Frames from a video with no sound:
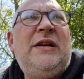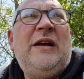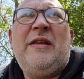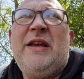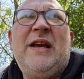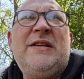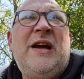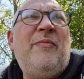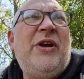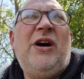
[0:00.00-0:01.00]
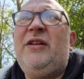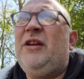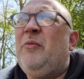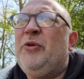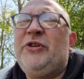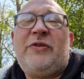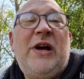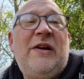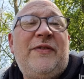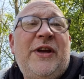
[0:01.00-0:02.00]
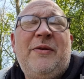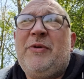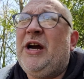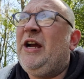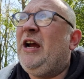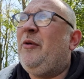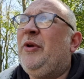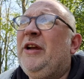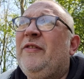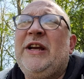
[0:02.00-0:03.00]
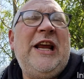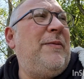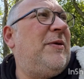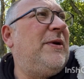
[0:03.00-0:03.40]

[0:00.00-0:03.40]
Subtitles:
Now the thing is, I'm not a bushcraft type guy. I will never claim to